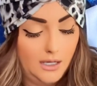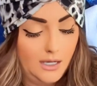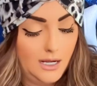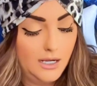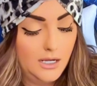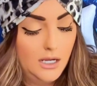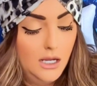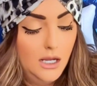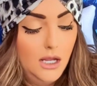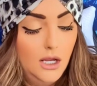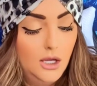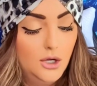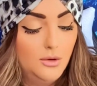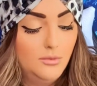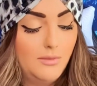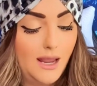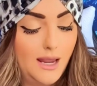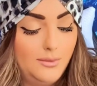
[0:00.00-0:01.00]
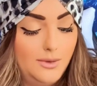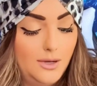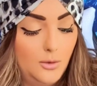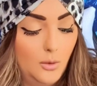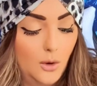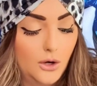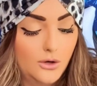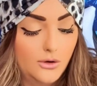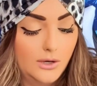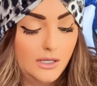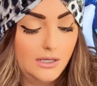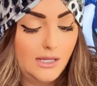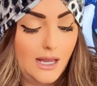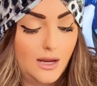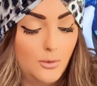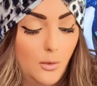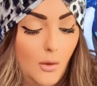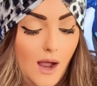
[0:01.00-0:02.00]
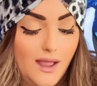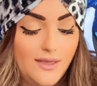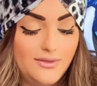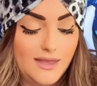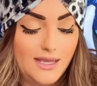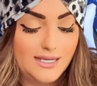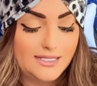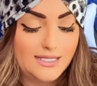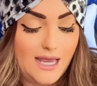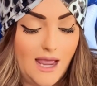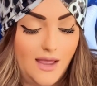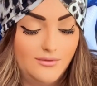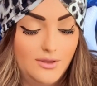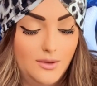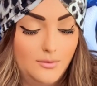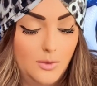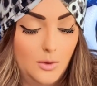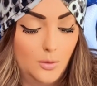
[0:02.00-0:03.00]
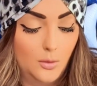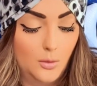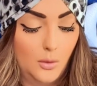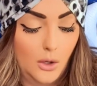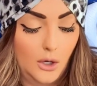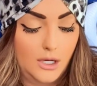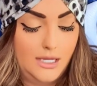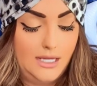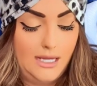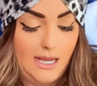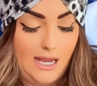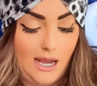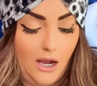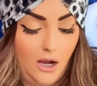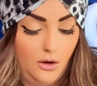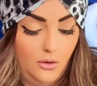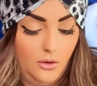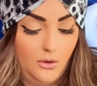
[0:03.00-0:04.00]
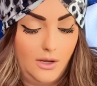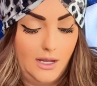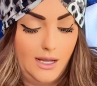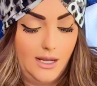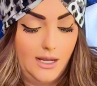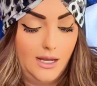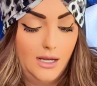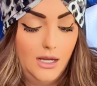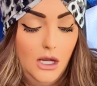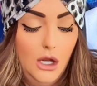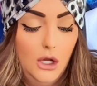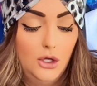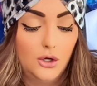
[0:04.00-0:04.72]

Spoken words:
And you may be wondering like why things haven't been working out, okay?